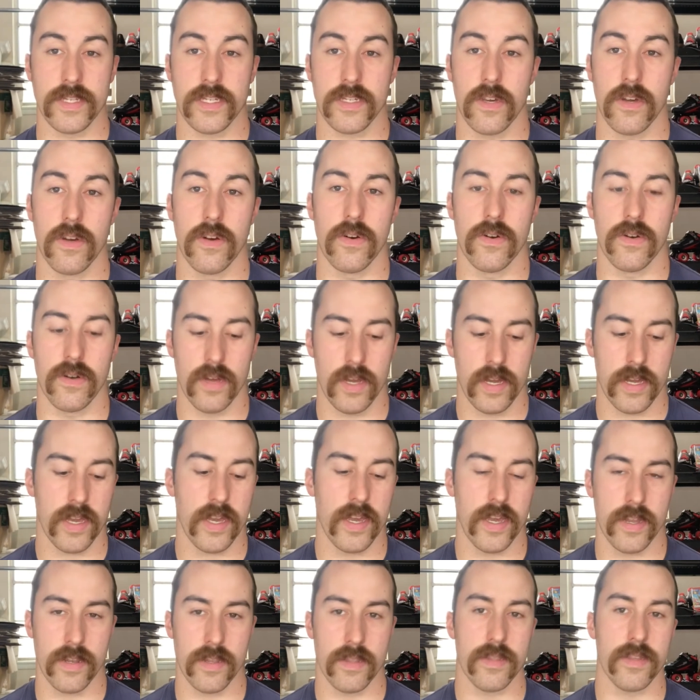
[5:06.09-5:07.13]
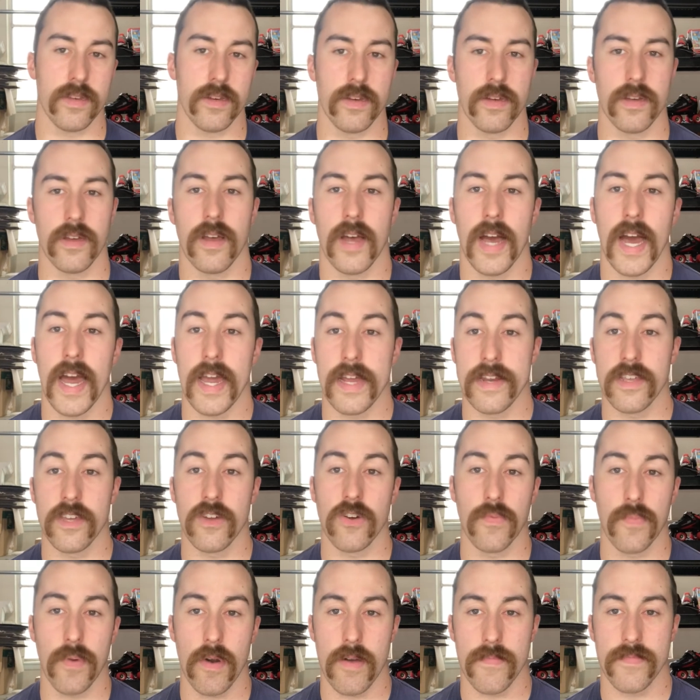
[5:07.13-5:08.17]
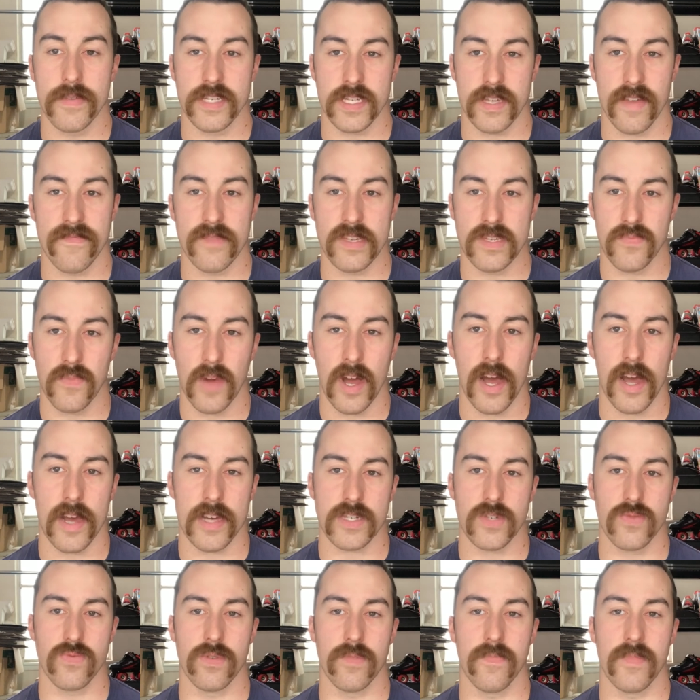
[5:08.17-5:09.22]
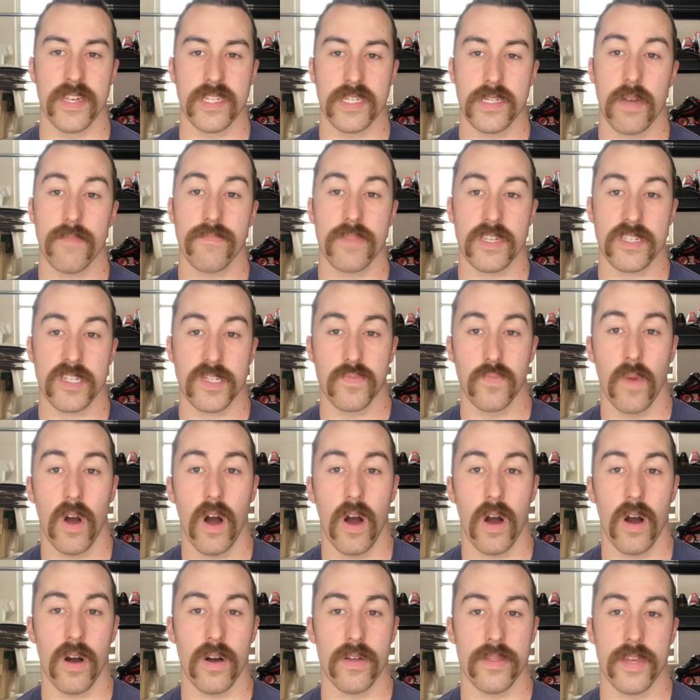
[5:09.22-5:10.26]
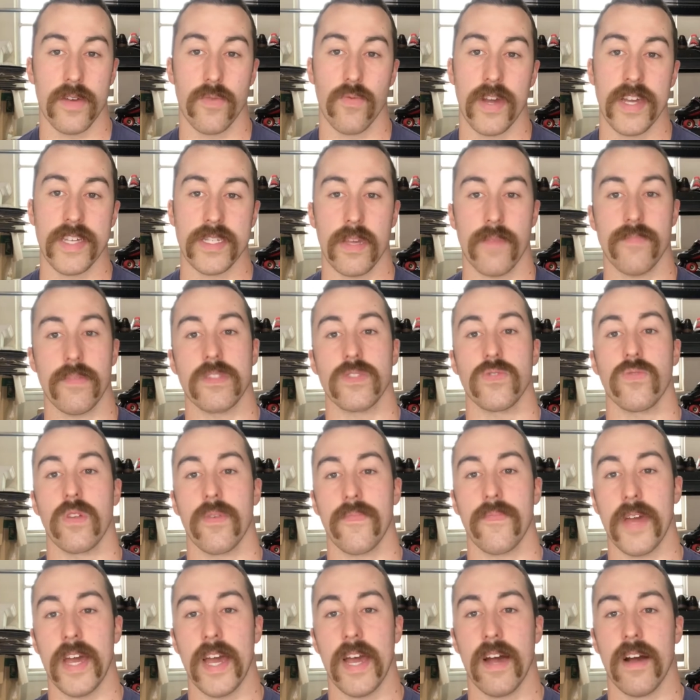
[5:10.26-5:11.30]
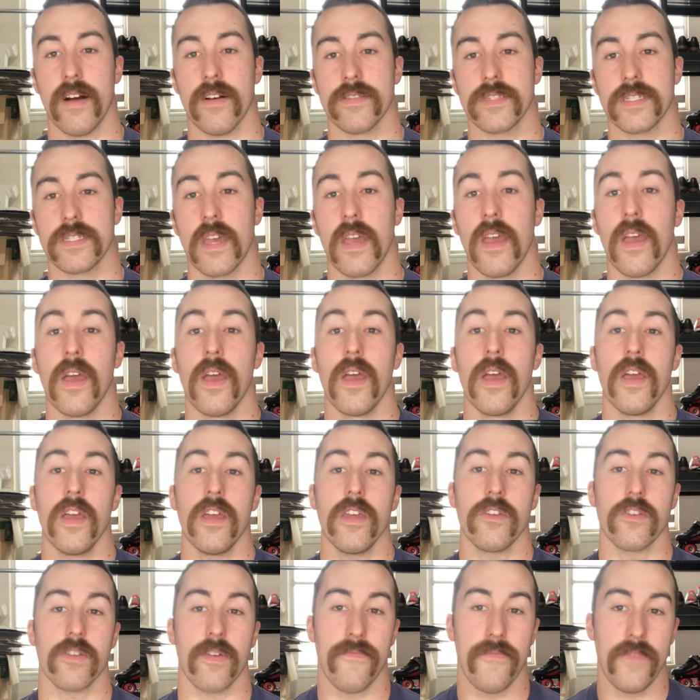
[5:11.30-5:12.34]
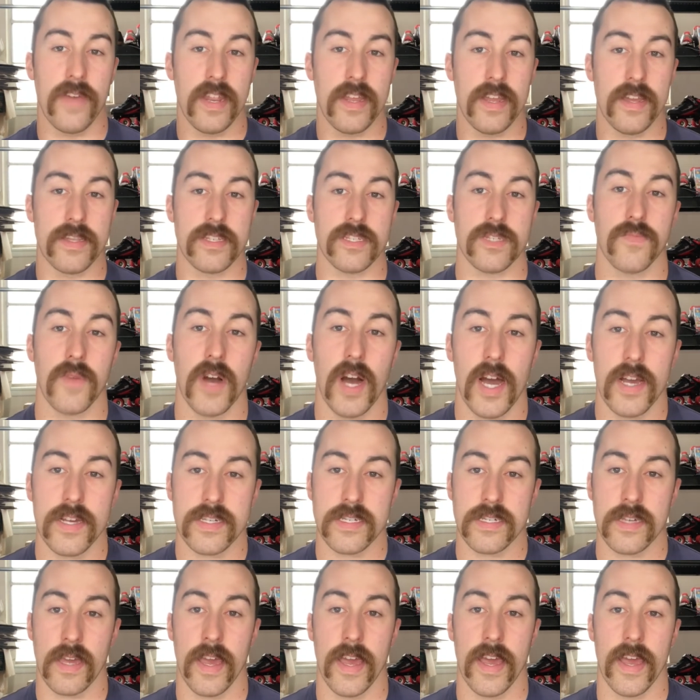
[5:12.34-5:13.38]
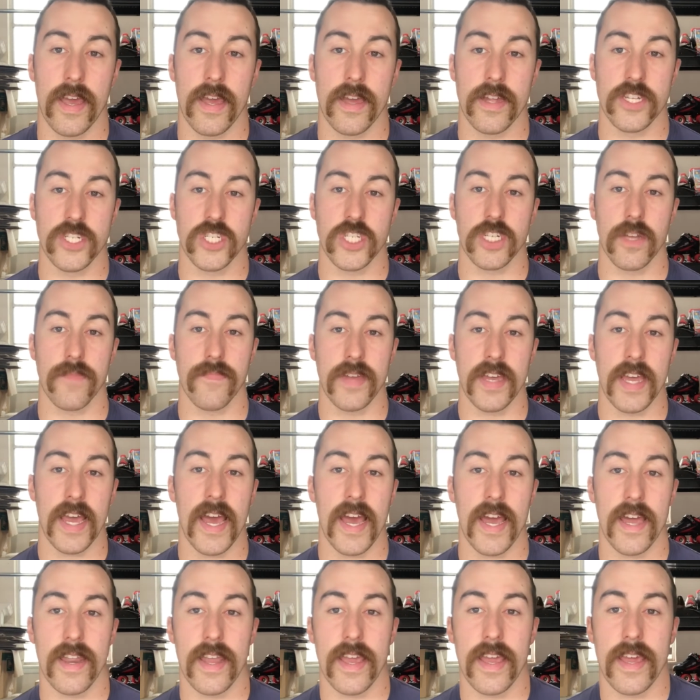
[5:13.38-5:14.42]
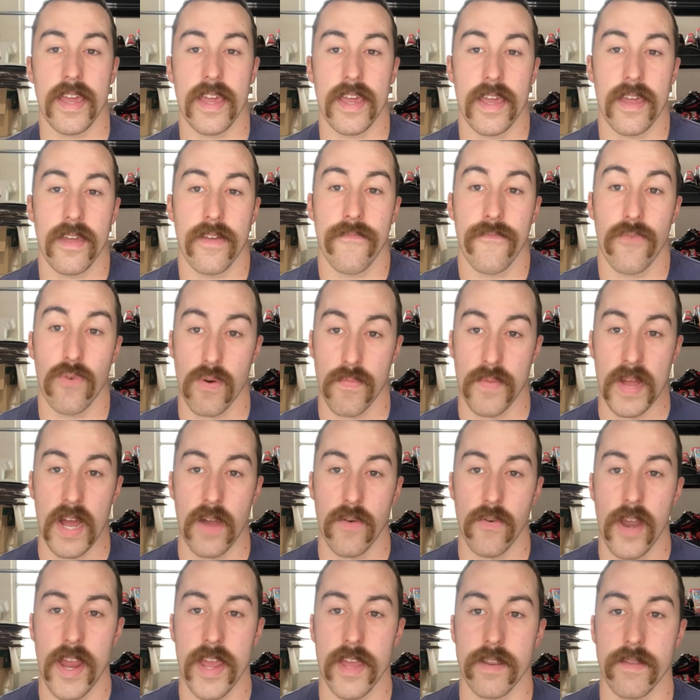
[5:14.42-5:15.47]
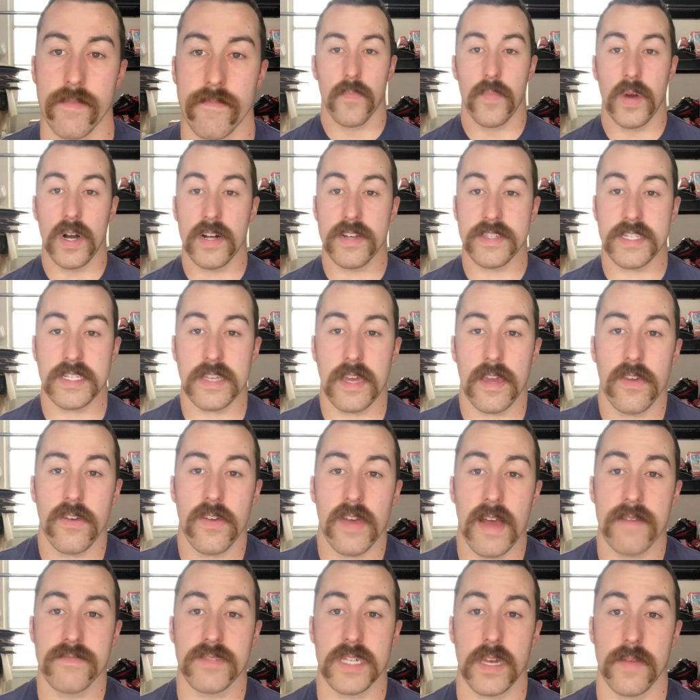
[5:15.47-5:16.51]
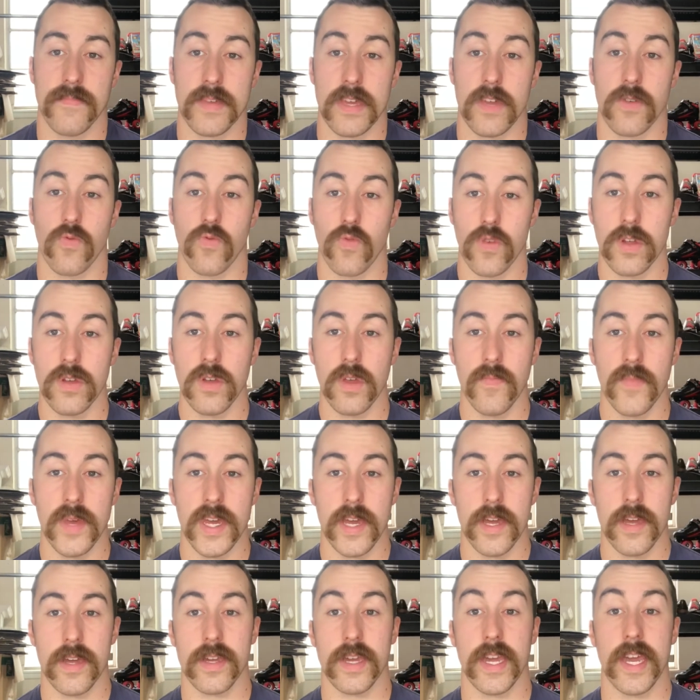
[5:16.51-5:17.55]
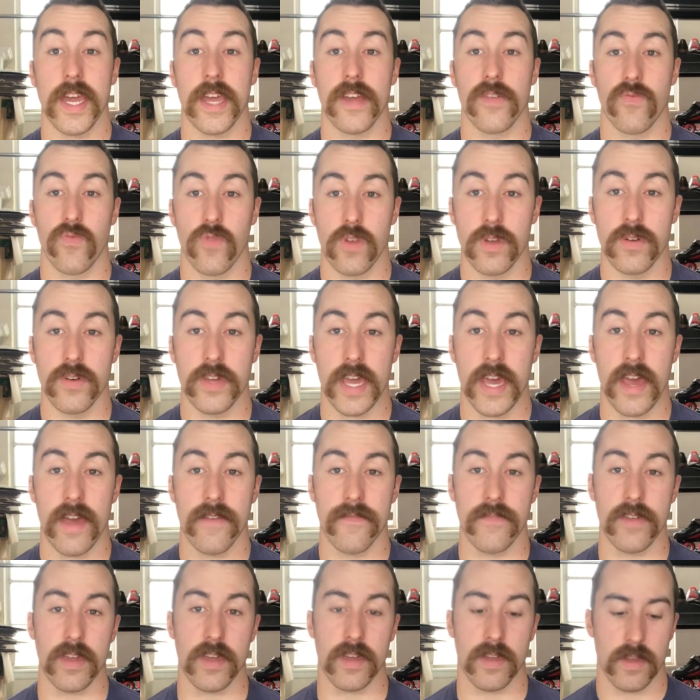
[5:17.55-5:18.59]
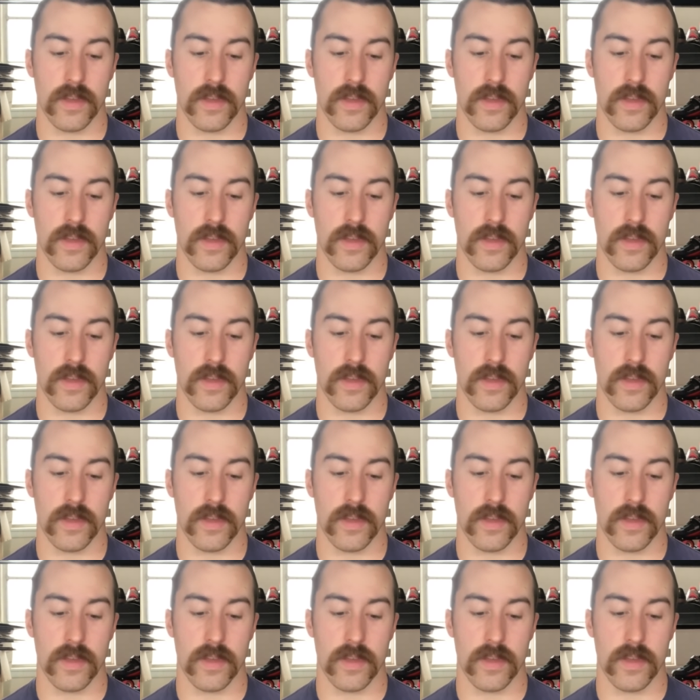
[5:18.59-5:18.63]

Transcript: So again, the ideal purpose of this box would be something small that weighs up to 20 pounds. You could fit it in this box and ship it at a 4-pound rate. But let's say you have something really big and really heavy.